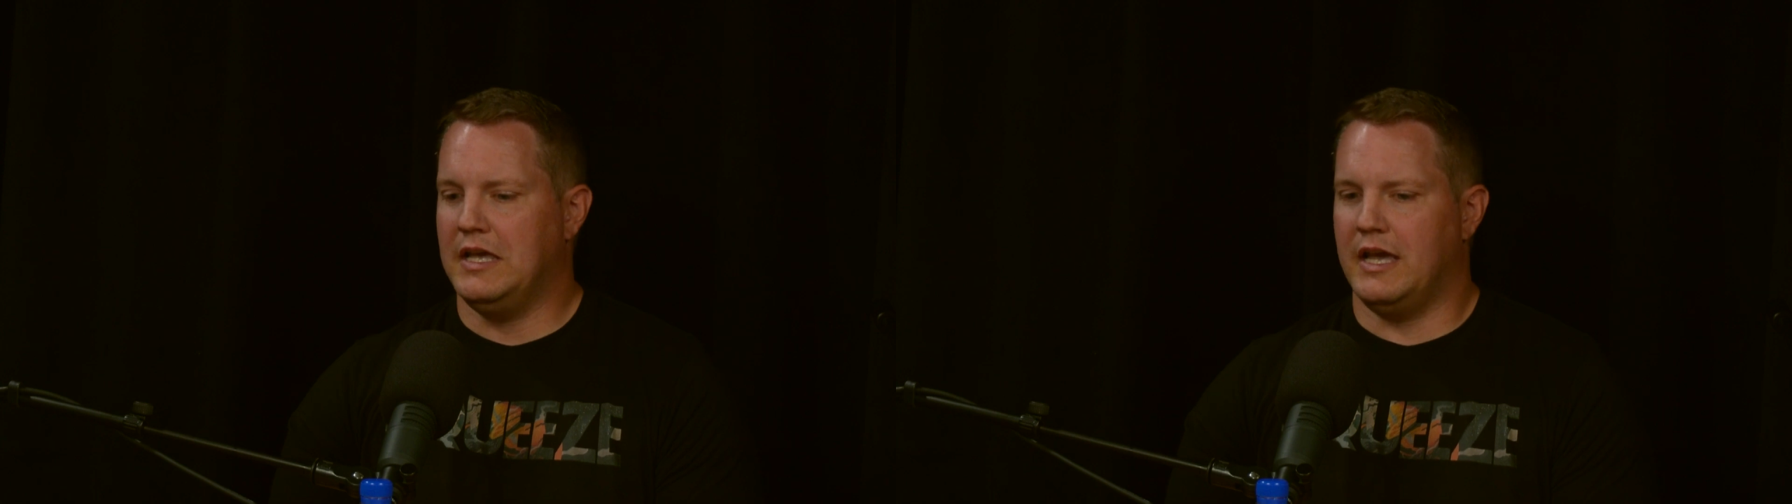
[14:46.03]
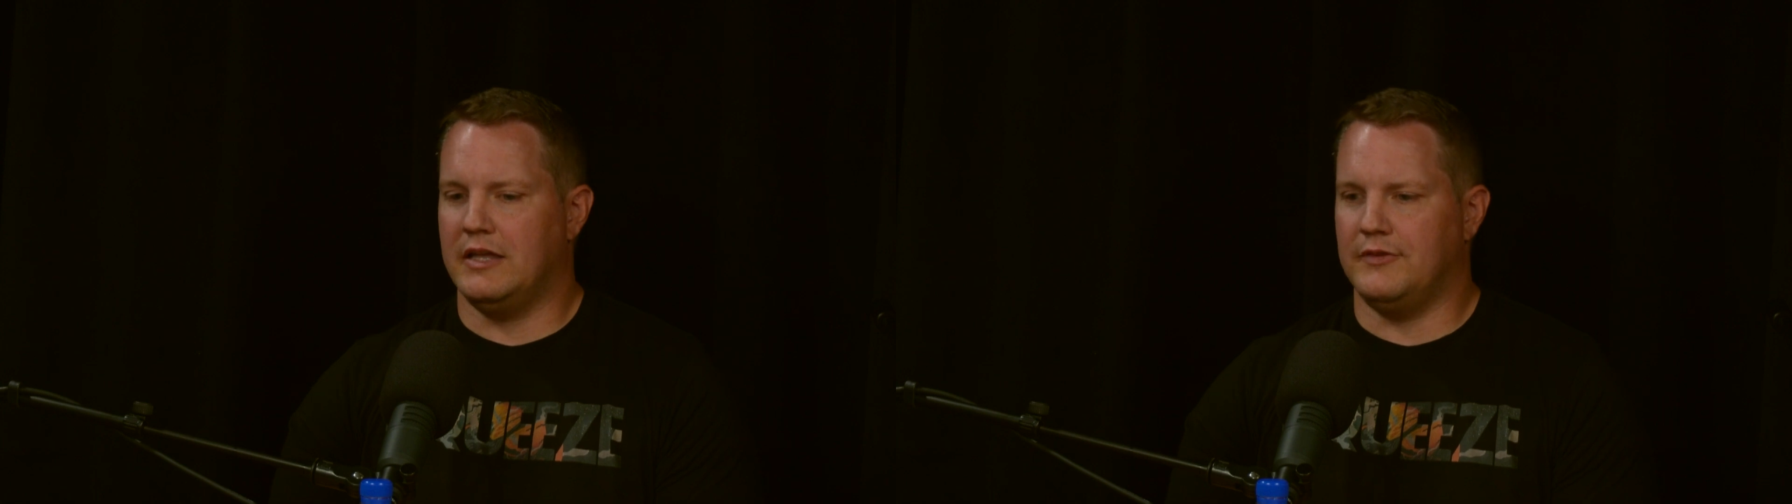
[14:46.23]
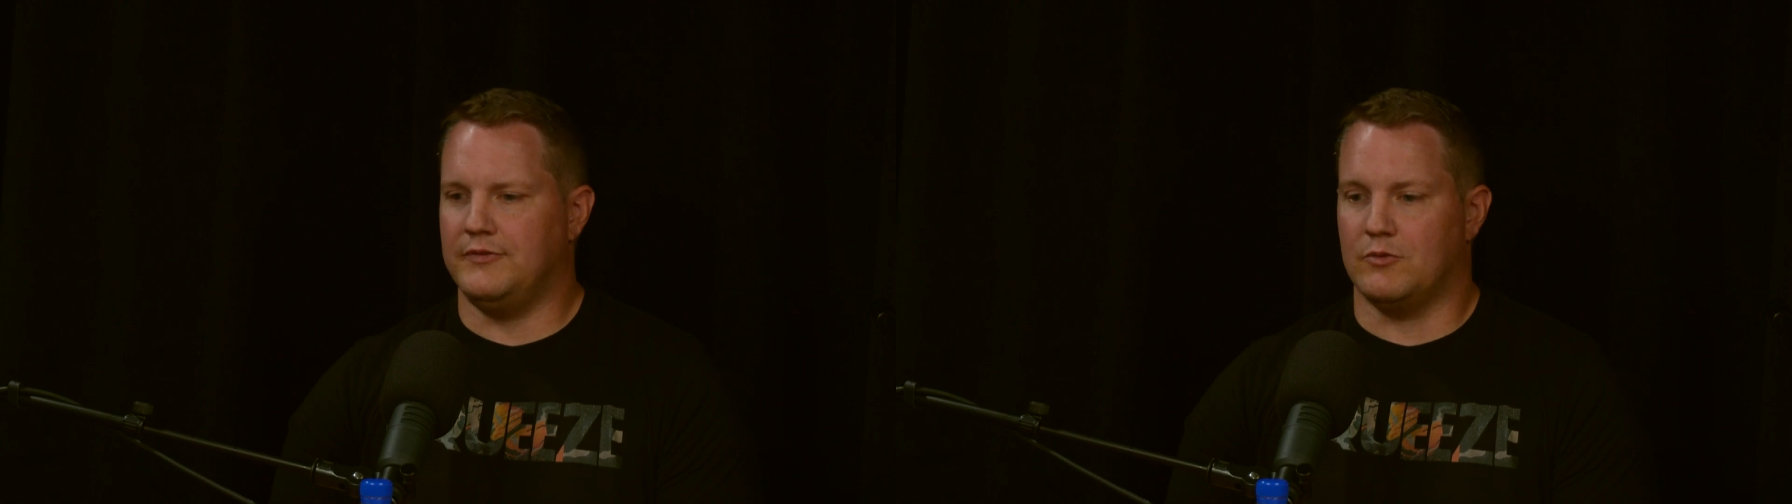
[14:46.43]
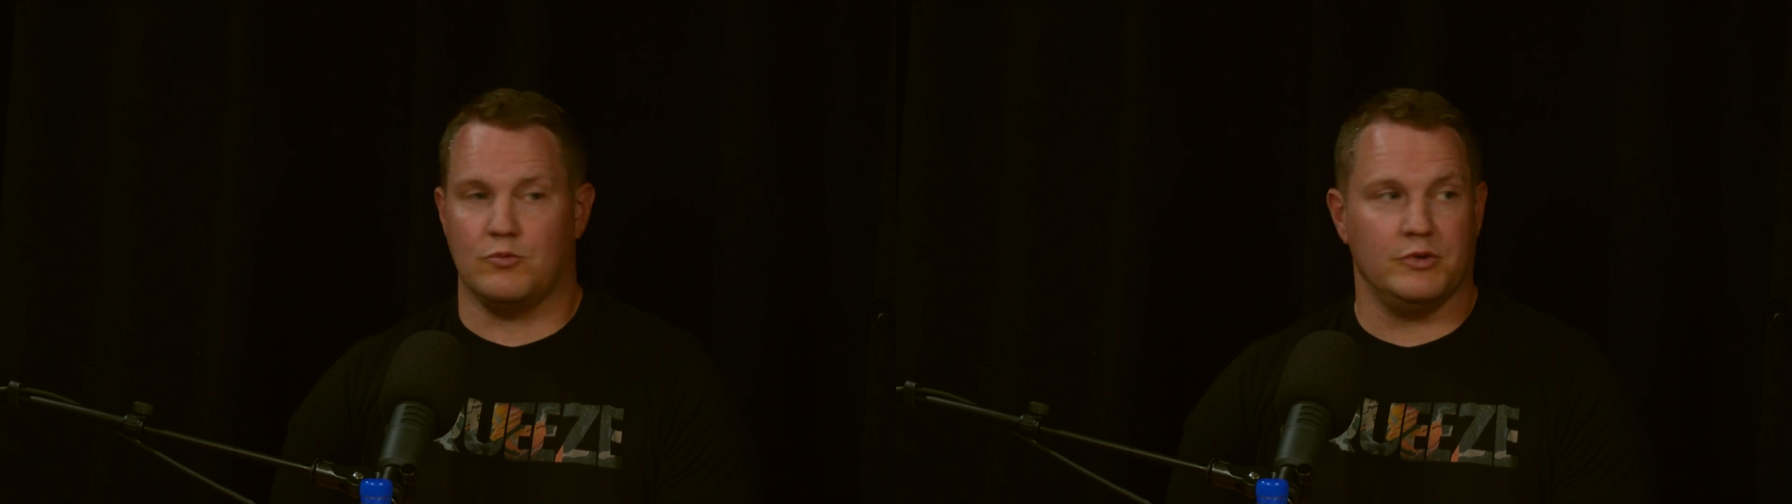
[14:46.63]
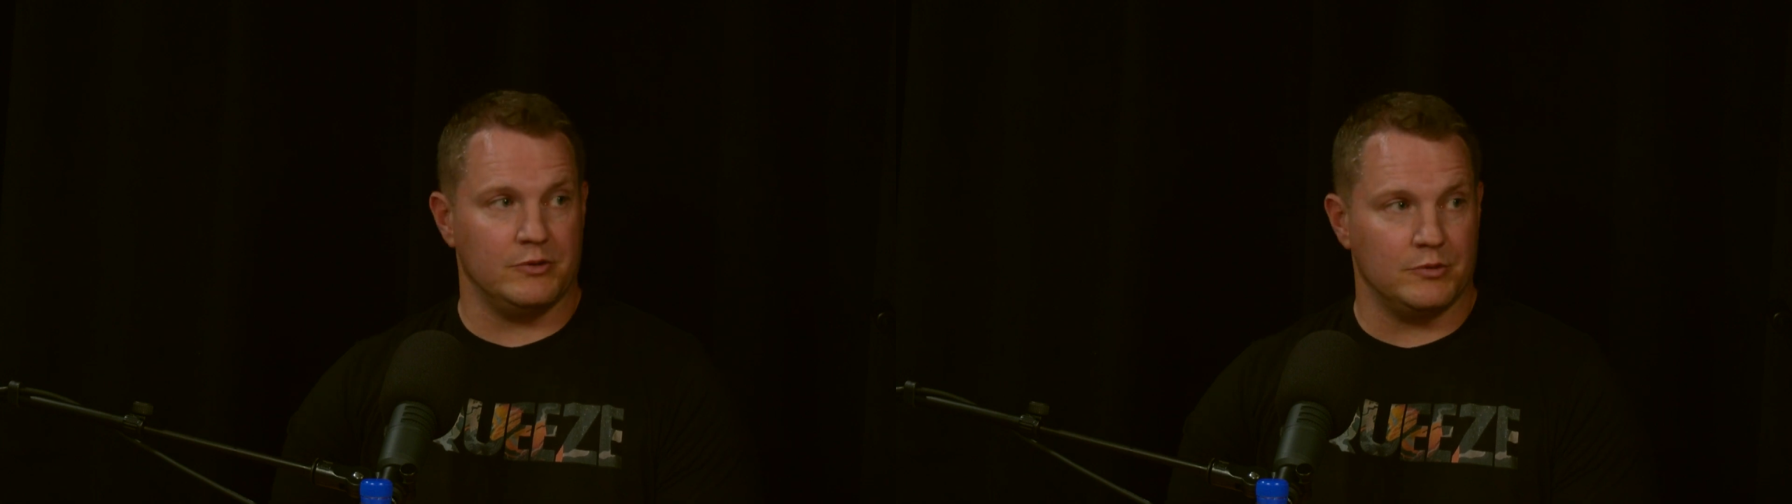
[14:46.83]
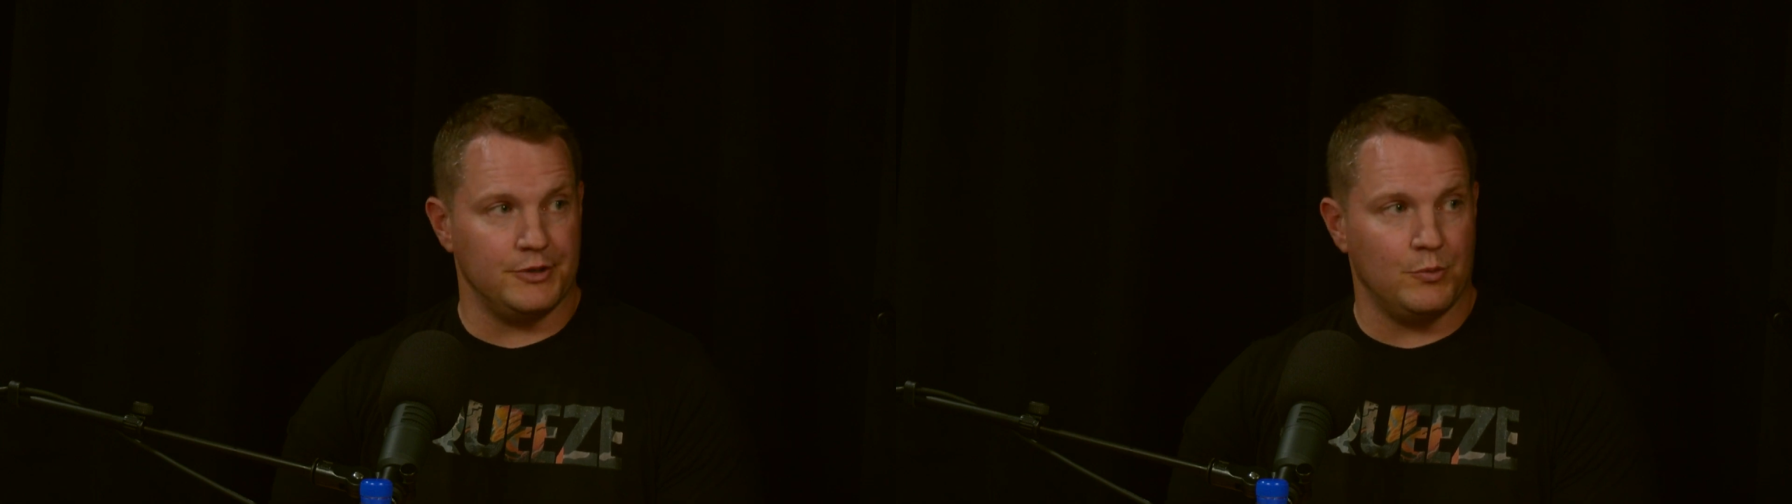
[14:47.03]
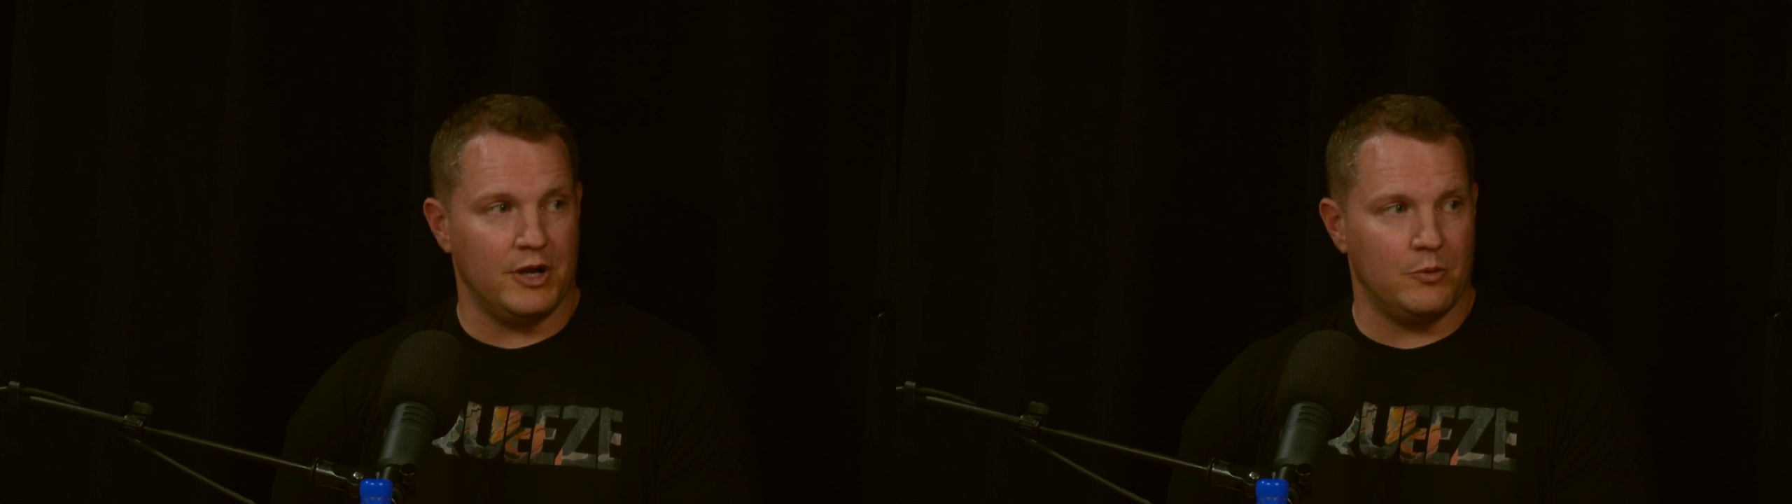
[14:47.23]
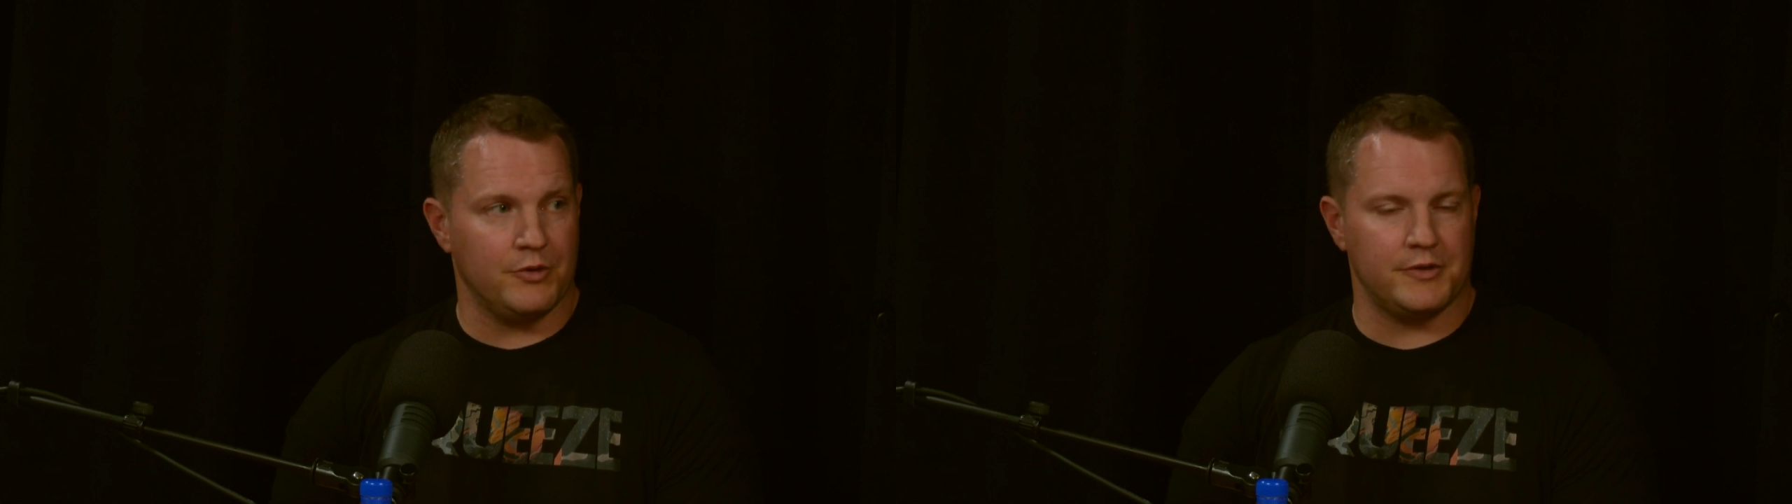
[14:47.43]
and they've done really, really
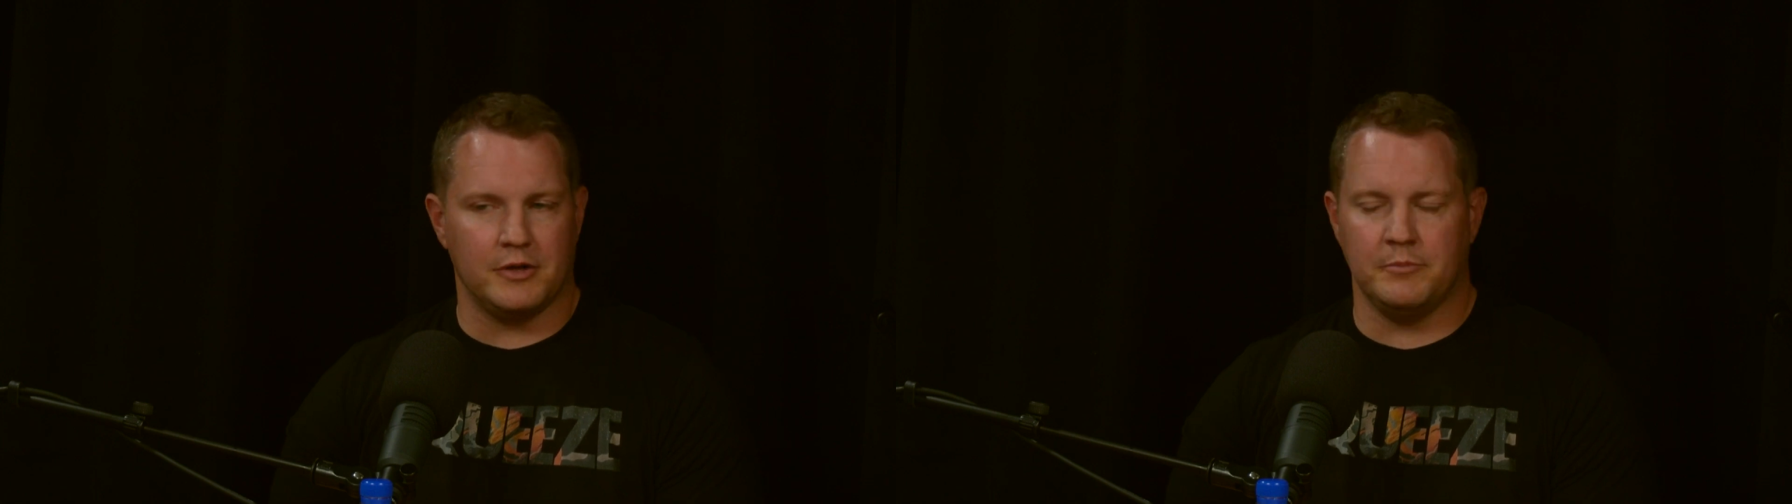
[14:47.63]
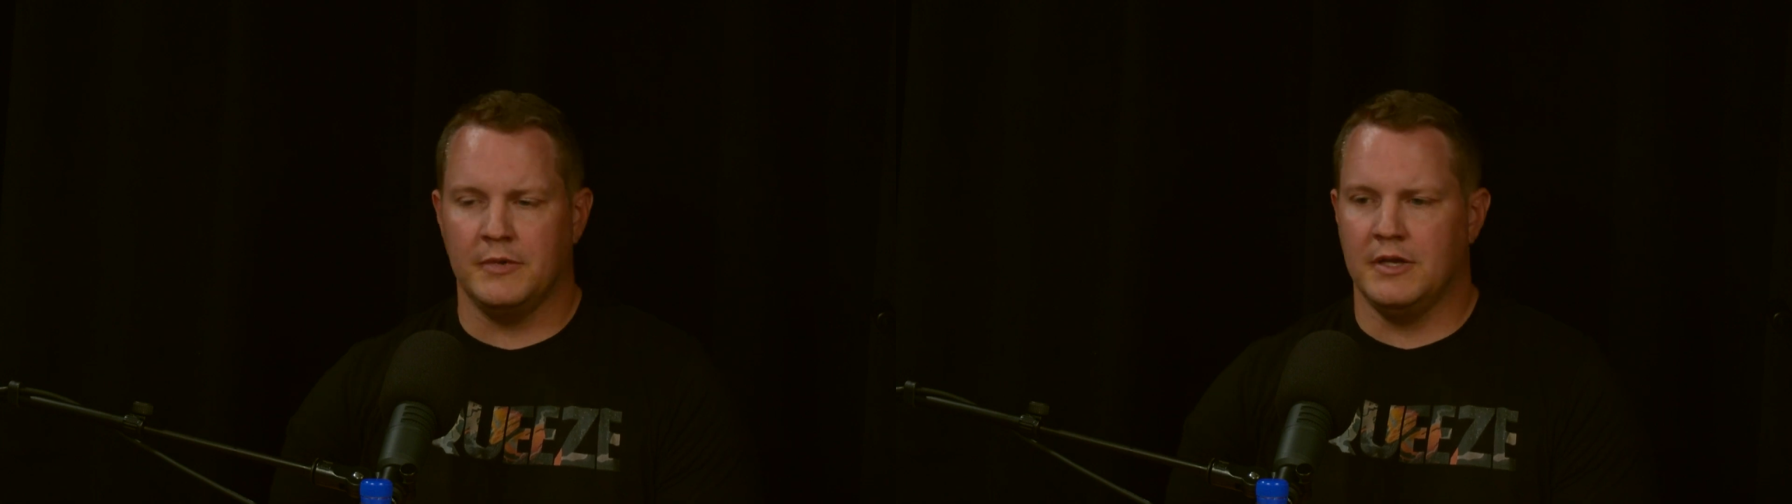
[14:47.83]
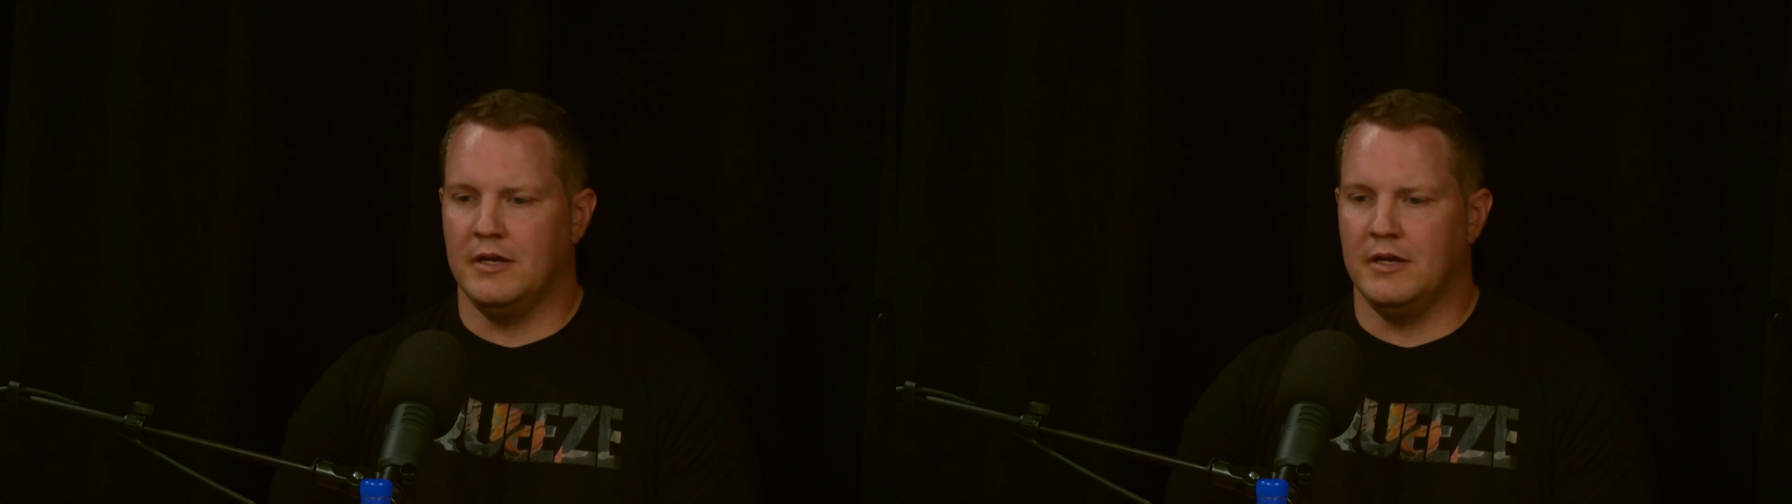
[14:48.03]
well with them.